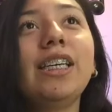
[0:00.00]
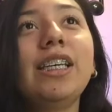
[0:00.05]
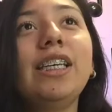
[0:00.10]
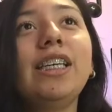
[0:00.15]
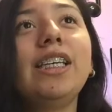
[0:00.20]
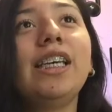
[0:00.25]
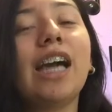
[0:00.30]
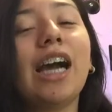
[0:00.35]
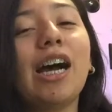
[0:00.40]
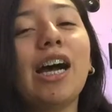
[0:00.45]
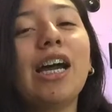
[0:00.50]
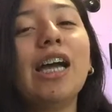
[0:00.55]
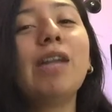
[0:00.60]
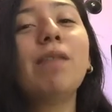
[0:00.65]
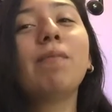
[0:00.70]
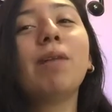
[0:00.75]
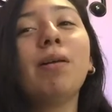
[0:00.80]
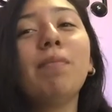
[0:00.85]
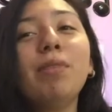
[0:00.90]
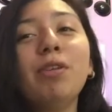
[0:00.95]
Yeah,
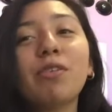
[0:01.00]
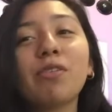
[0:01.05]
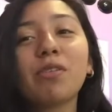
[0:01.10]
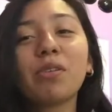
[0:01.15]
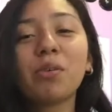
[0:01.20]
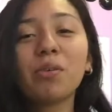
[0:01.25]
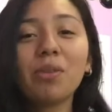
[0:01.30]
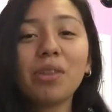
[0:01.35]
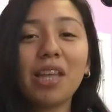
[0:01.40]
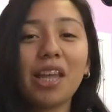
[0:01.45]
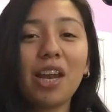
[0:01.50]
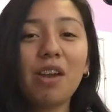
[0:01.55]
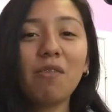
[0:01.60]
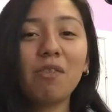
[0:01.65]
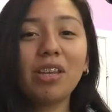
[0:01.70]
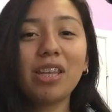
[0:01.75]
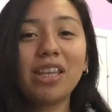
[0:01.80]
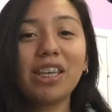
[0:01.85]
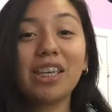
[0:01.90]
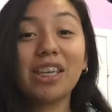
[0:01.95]
in my middle school, they didn't
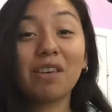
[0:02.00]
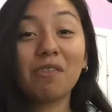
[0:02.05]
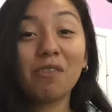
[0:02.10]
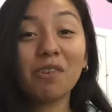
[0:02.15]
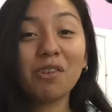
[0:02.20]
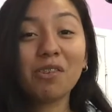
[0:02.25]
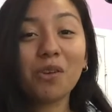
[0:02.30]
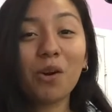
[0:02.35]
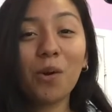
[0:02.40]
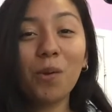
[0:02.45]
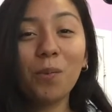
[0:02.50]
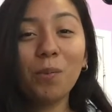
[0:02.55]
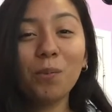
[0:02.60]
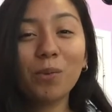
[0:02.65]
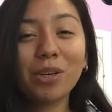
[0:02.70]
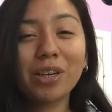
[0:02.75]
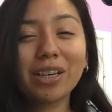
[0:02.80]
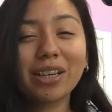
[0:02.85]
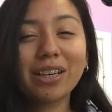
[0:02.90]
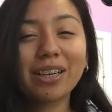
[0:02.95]
really give us
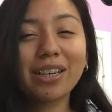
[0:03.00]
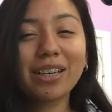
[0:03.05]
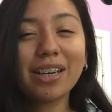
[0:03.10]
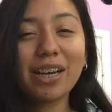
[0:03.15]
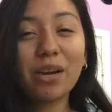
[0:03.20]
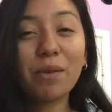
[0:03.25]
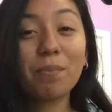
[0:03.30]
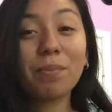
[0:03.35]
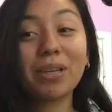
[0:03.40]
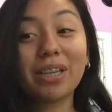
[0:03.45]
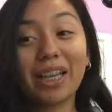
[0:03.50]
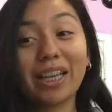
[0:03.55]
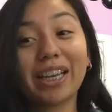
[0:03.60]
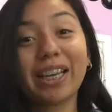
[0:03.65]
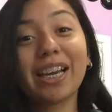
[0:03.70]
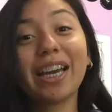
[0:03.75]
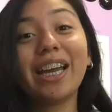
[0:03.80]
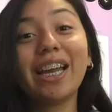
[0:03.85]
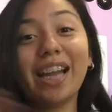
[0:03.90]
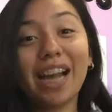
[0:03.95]
homework, but
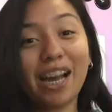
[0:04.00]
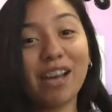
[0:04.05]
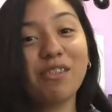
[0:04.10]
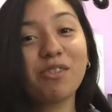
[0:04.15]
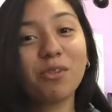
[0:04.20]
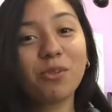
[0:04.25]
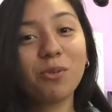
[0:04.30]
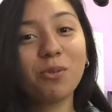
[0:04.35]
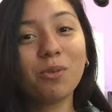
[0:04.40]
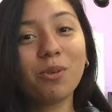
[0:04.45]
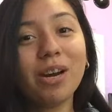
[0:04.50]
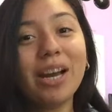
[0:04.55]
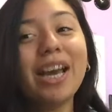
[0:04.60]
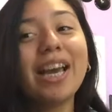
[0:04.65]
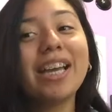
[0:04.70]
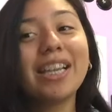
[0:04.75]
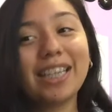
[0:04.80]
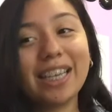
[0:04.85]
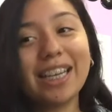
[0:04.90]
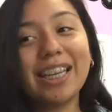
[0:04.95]
like in high school,
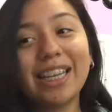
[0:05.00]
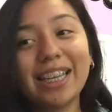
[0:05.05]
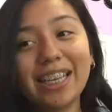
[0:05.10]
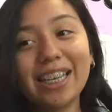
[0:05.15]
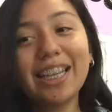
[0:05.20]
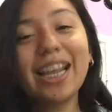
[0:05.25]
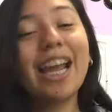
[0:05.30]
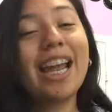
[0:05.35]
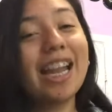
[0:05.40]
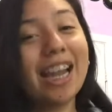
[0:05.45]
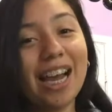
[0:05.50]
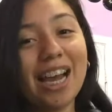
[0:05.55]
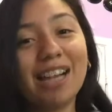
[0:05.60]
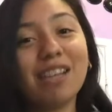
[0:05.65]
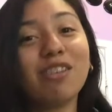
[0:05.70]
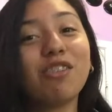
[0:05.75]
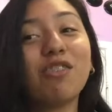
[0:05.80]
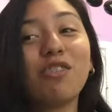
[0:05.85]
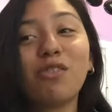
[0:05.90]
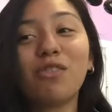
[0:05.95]
they did, and I
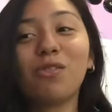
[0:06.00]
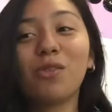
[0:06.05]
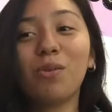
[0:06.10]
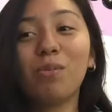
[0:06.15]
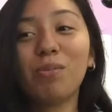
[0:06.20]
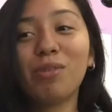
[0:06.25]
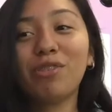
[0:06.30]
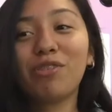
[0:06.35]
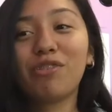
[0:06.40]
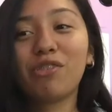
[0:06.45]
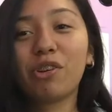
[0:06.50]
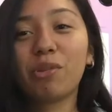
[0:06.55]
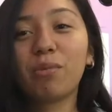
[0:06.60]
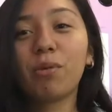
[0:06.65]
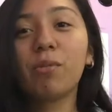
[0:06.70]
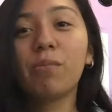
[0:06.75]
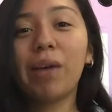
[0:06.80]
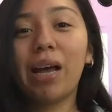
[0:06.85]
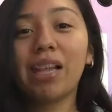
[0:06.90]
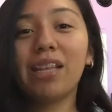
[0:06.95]
had so much
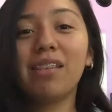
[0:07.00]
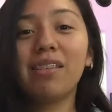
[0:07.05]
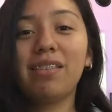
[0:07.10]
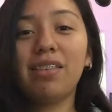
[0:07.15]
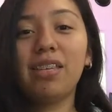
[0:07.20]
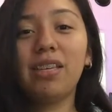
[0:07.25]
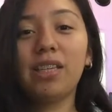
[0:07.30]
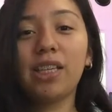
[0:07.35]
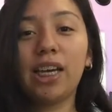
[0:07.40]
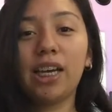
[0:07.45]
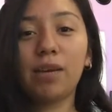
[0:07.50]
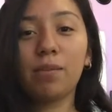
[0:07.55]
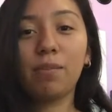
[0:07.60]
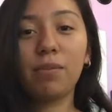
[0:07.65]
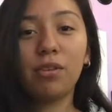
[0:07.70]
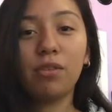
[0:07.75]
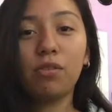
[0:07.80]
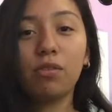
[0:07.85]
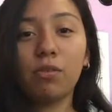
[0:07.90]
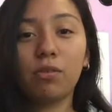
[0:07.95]
trouble balancing like
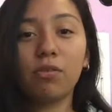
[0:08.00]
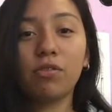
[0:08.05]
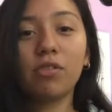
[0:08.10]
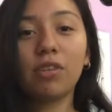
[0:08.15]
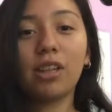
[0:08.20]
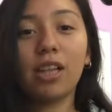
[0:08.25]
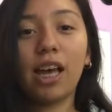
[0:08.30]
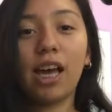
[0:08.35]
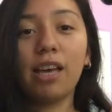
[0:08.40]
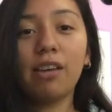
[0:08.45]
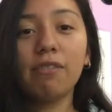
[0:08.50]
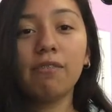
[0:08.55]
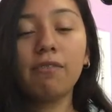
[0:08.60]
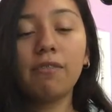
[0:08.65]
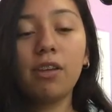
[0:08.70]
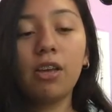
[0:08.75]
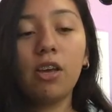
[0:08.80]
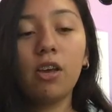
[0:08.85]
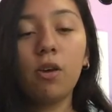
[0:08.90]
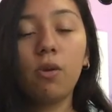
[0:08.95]
my social life
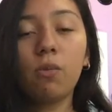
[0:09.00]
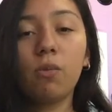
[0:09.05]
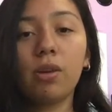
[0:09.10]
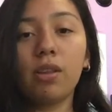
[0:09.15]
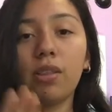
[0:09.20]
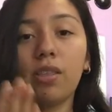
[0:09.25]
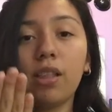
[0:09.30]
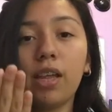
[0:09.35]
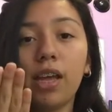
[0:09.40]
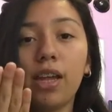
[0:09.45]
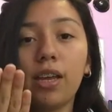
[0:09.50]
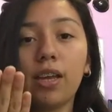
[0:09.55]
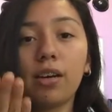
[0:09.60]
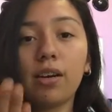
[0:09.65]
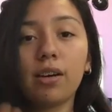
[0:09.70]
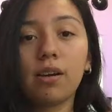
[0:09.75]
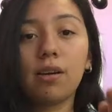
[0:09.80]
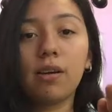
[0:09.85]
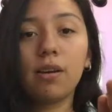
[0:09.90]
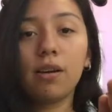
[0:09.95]
with like